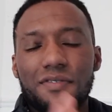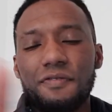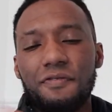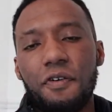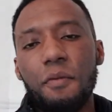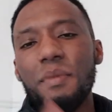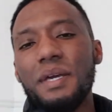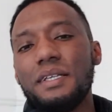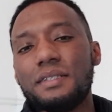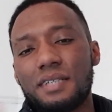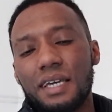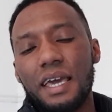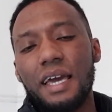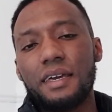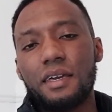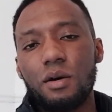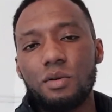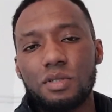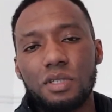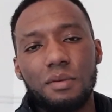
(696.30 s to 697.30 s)
for me to
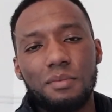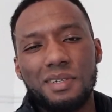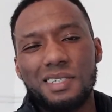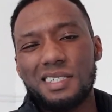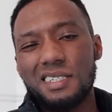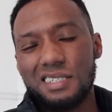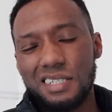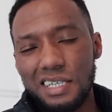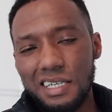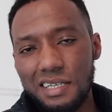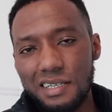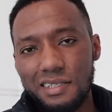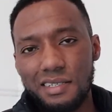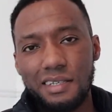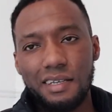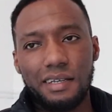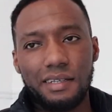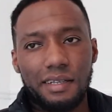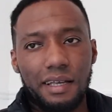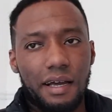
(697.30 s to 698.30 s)
get girls' numbers is
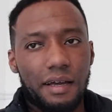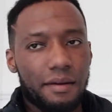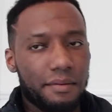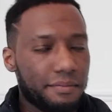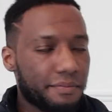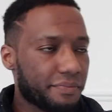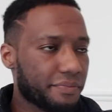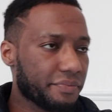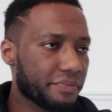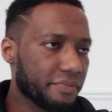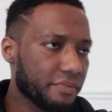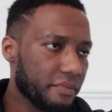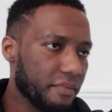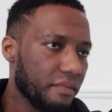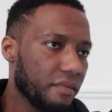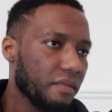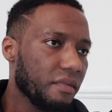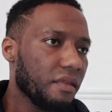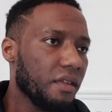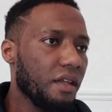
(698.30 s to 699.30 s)
easy, and that.
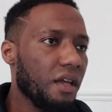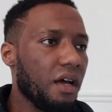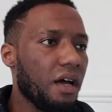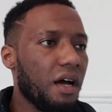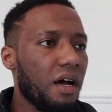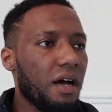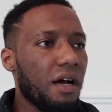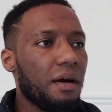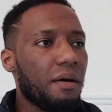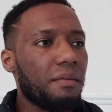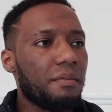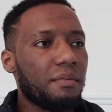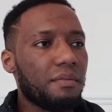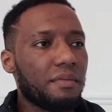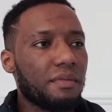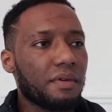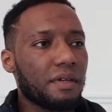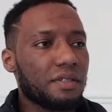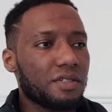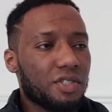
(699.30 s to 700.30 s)

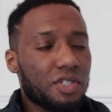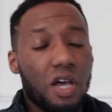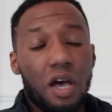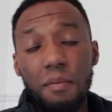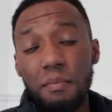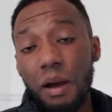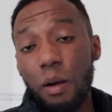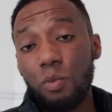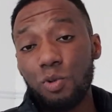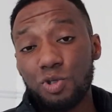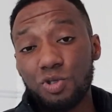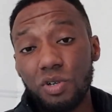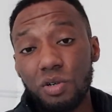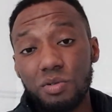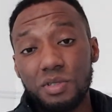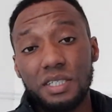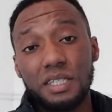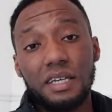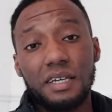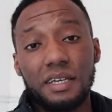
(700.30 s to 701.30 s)
Um, a certain man will
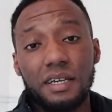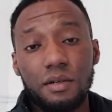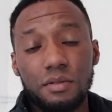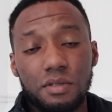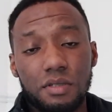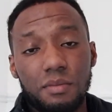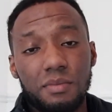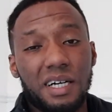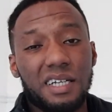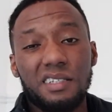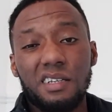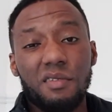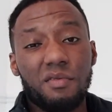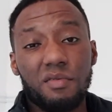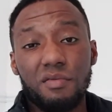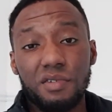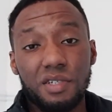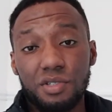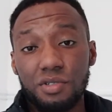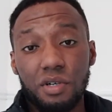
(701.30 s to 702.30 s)
struggle to get girls' numbers. I never
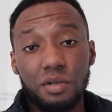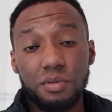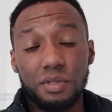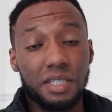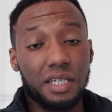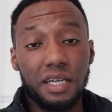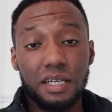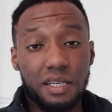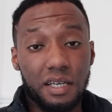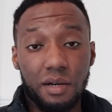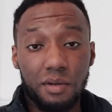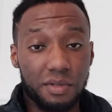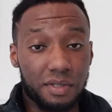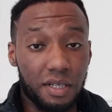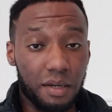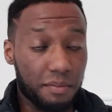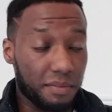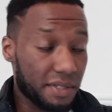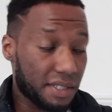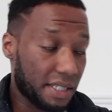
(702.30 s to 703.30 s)
really struggled to get girls'
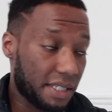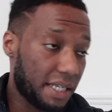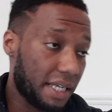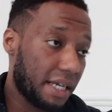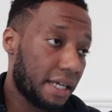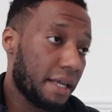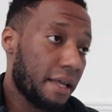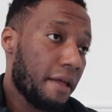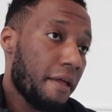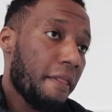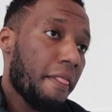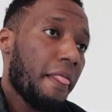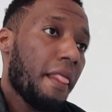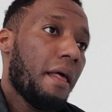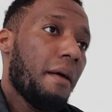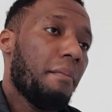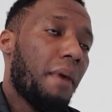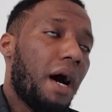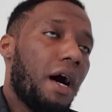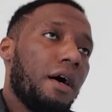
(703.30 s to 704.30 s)
numbers, and,
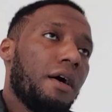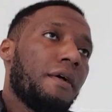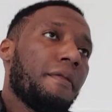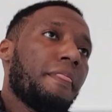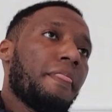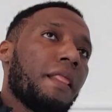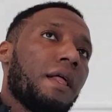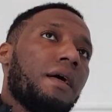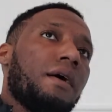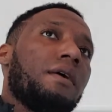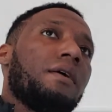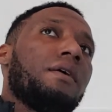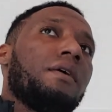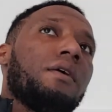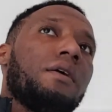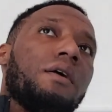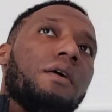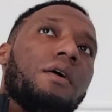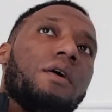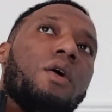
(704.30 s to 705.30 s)
but
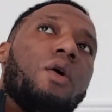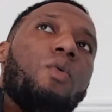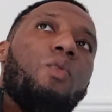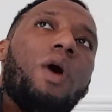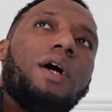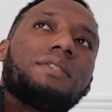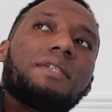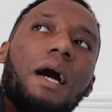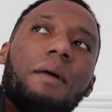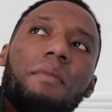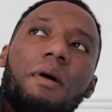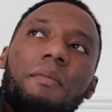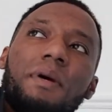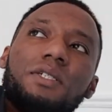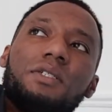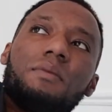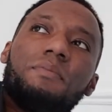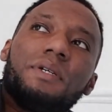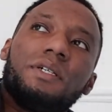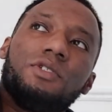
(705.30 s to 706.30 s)
one time I
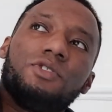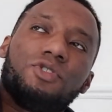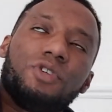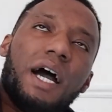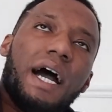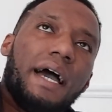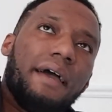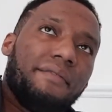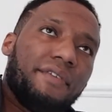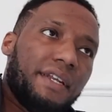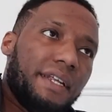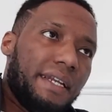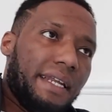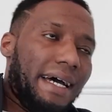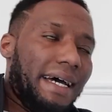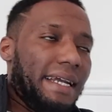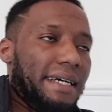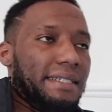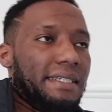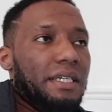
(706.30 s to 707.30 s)
must have been driving in
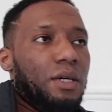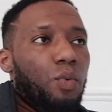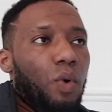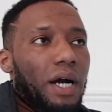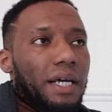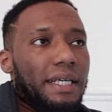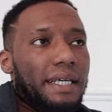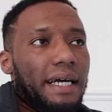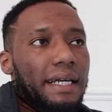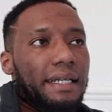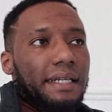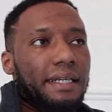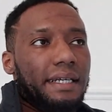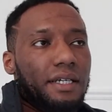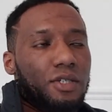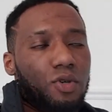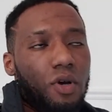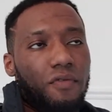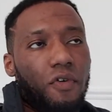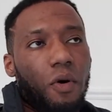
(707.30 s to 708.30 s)
that, and I see one girl in
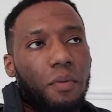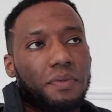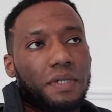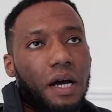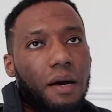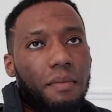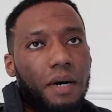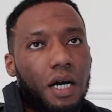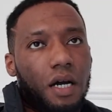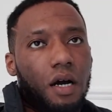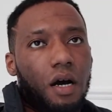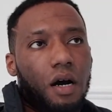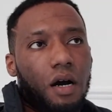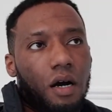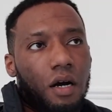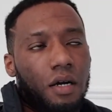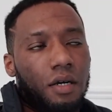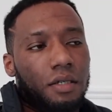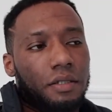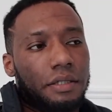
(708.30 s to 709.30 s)
it, so I've hopped out of my
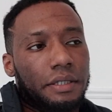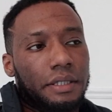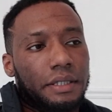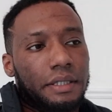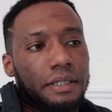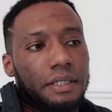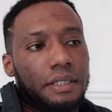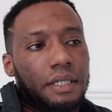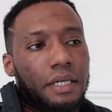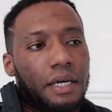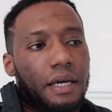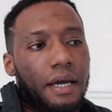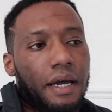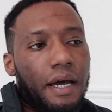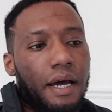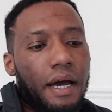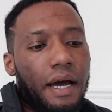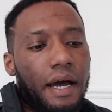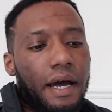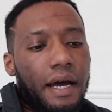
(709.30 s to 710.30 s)
car,
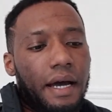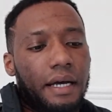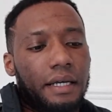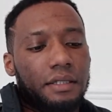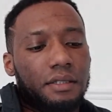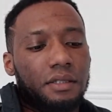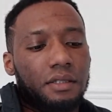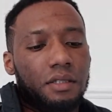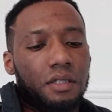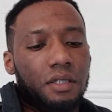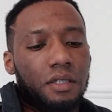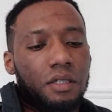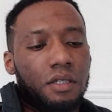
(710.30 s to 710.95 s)
and